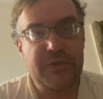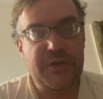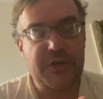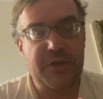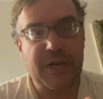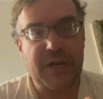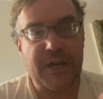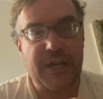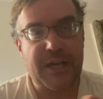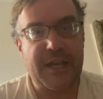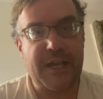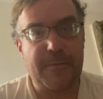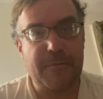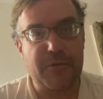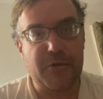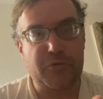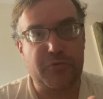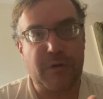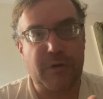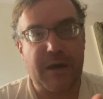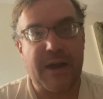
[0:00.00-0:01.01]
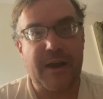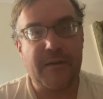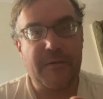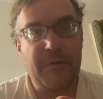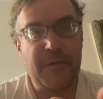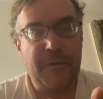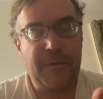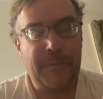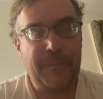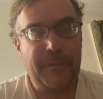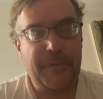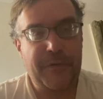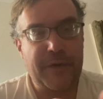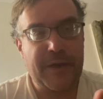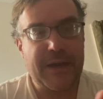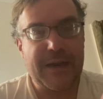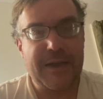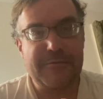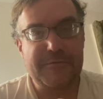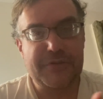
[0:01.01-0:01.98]
You got to keep your drive. You
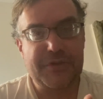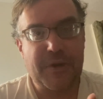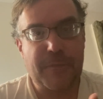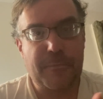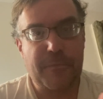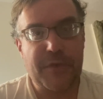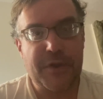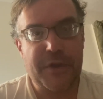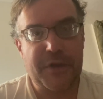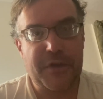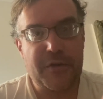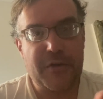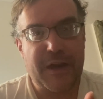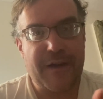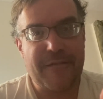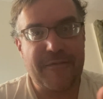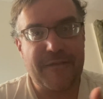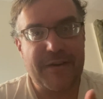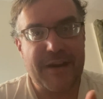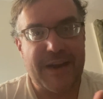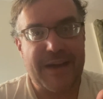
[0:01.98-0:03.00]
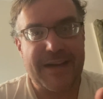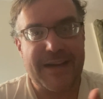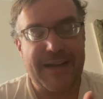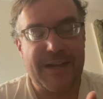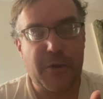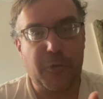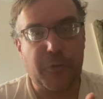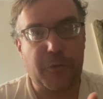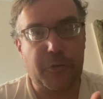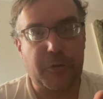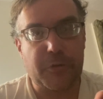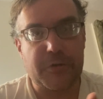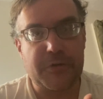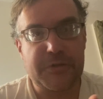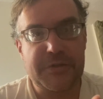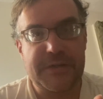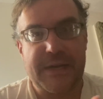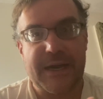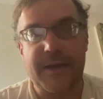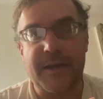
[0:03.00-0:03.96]
got to have something. You got to have an ideal or a
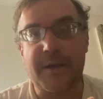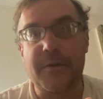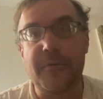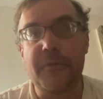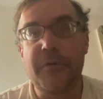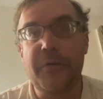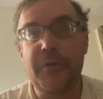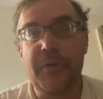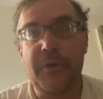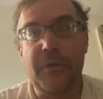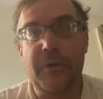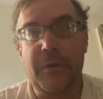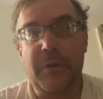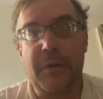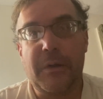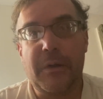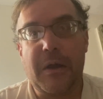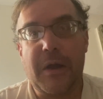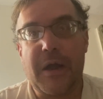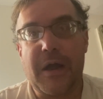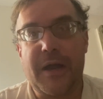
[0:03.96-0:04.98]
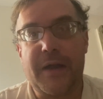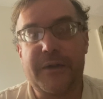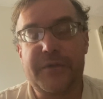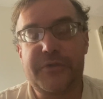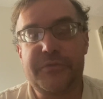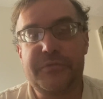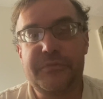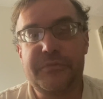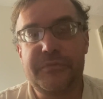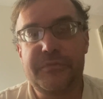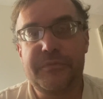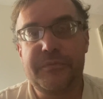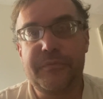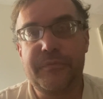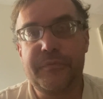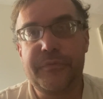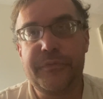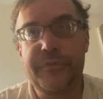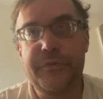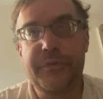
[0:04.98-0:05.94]
setting uh,
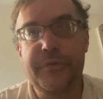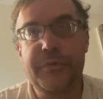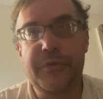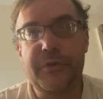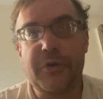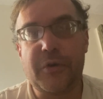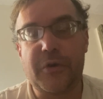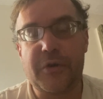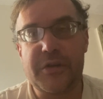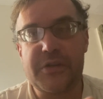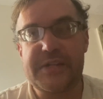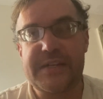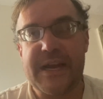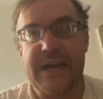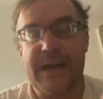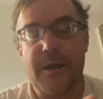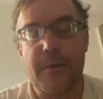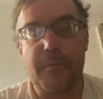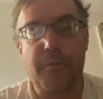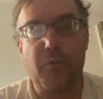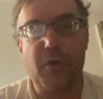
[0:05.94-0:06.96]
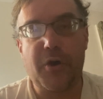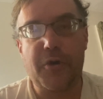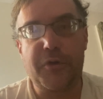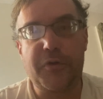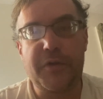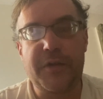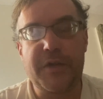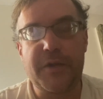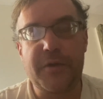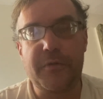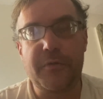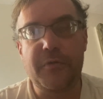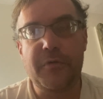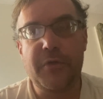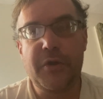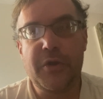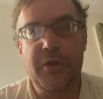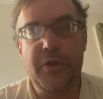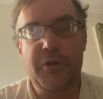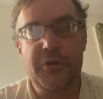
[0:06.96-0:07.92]
or a setup where you can
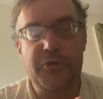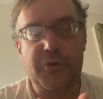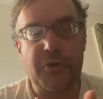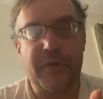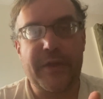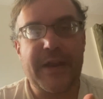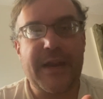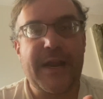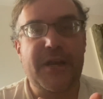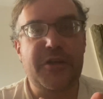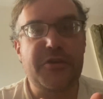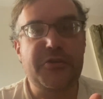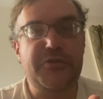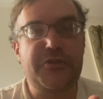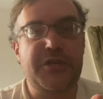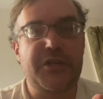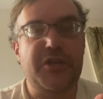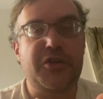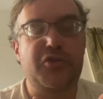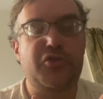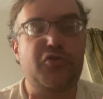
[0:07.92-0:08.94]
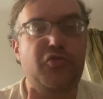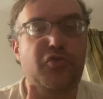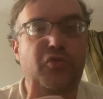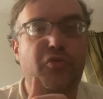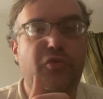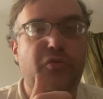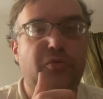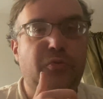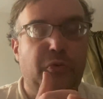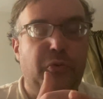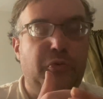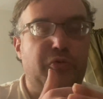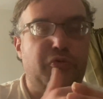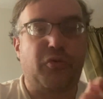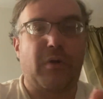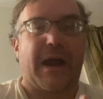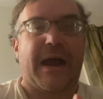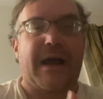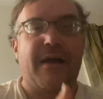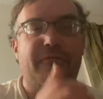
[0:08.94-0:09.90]
turn that energy into
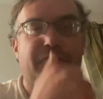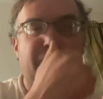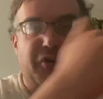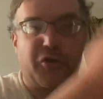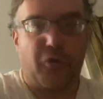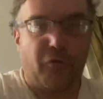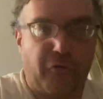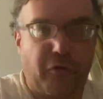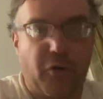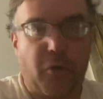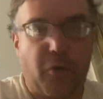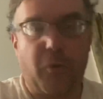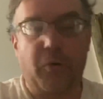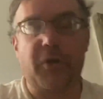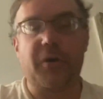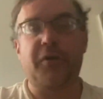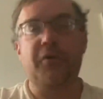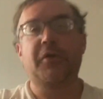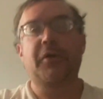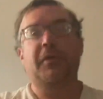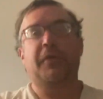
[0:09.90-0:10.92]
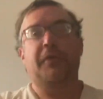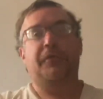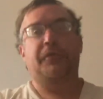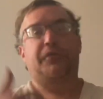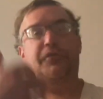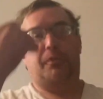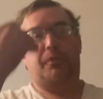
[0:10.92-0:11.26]
drive to go forward, to